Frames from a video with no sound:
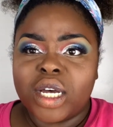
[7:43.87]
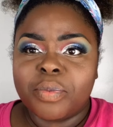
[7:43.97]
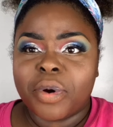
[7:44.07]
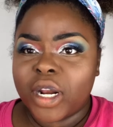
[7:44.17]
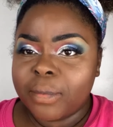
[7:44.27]

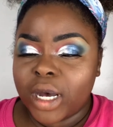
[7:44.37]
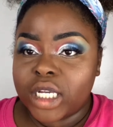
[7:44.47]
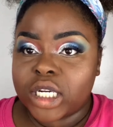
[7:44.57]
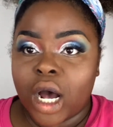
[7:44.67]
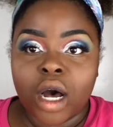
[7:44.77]
Pretty much,
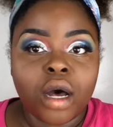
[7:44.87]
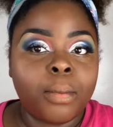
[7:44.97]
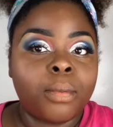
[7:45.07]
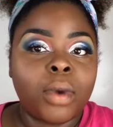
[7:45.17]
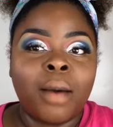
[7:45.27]
I
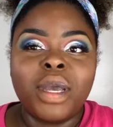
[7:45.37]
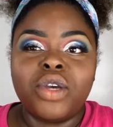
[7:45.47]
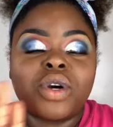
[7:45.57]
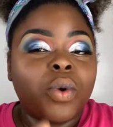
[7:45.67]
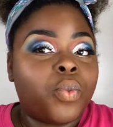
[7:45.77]
mean, you
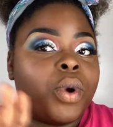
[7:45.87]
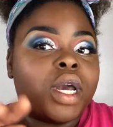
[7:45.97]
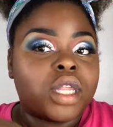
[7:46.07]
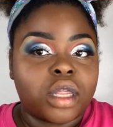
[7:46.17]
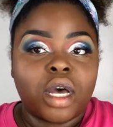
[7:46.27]
could wear
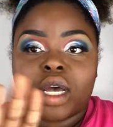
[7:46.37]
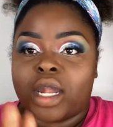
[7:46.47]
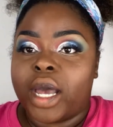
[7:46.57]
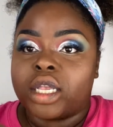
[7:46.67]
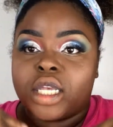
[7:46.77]
the look
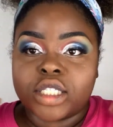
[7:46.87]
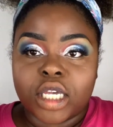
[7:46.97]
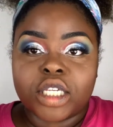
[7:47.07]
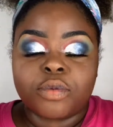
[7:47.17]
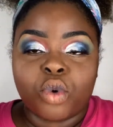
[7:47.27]
like this.
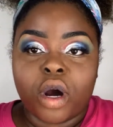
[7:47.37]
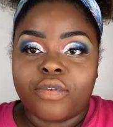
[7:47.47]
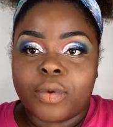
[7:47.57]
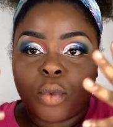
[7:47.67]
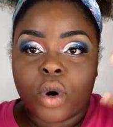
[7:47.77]
This is more of
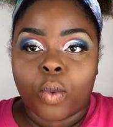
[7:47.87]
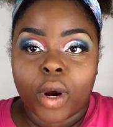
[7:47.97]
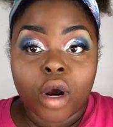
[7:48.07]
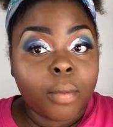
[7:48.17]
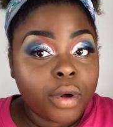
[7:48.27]
a more
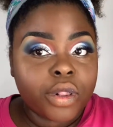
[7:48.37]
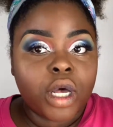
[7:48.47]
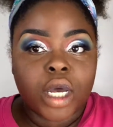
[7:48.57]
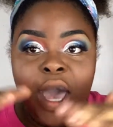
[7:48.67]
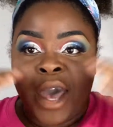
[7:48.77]
wearable
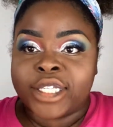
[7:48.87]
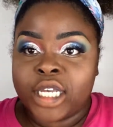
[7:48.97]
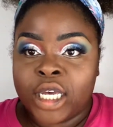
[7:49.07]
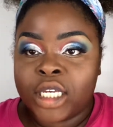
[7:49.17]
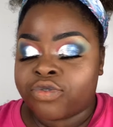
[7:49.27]
look as
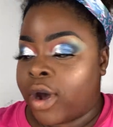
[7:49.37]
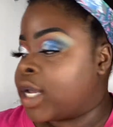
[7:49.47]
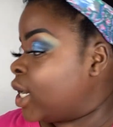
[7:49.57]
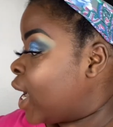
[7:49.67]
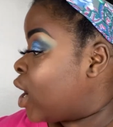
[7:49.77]
is right
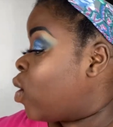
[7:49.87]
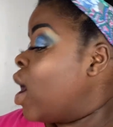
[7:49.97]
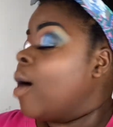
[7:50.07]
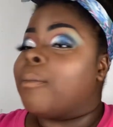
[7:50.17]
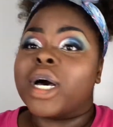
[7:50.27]
now.
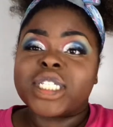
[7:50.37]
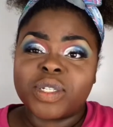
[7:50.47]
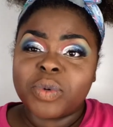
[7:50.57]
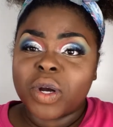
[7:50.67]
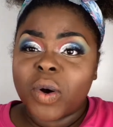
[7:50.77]
But since
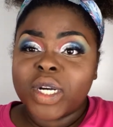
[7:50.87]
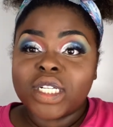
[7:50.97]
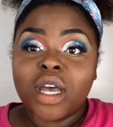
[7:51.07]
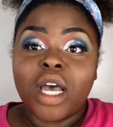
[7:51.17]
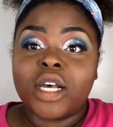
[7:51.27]
we're going
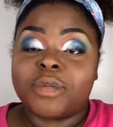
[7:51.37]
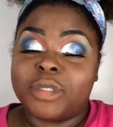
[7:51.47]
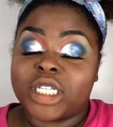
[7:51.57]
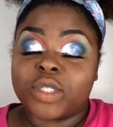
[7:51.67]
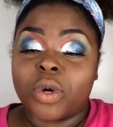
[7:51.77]

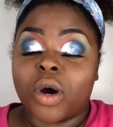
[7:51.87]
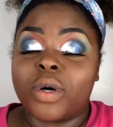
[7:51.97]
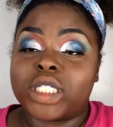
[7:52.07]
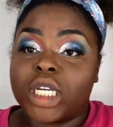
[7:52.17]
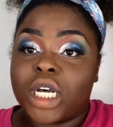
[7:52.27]

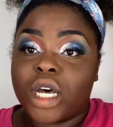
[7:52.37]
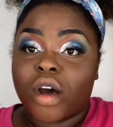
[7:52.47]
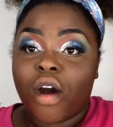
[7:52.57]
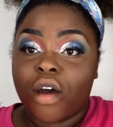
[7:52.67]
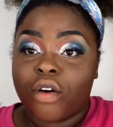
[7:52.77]
to
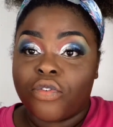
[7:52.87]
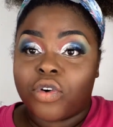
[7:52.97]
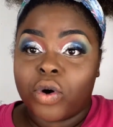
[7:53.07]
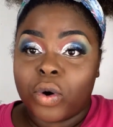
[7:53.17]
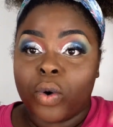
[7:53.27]

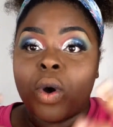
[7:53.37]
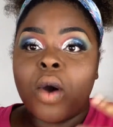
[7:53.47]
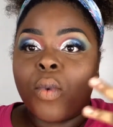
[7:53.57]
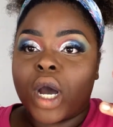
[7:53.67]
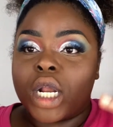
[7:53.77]
Carnival,
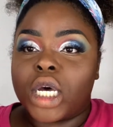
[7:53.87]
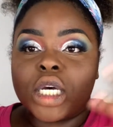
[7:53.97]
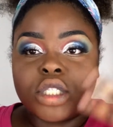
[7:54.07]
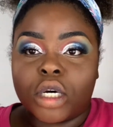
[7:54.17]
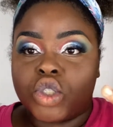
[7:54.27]
we're gonna, you
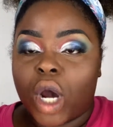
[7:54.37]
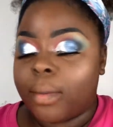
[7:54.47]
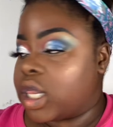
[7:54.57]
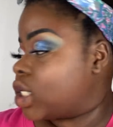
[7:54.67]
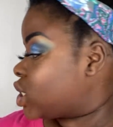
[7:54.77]
know, drama
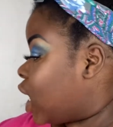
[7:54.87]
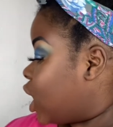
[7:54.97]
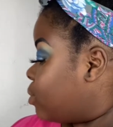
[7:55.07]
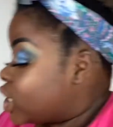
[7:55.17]
this up.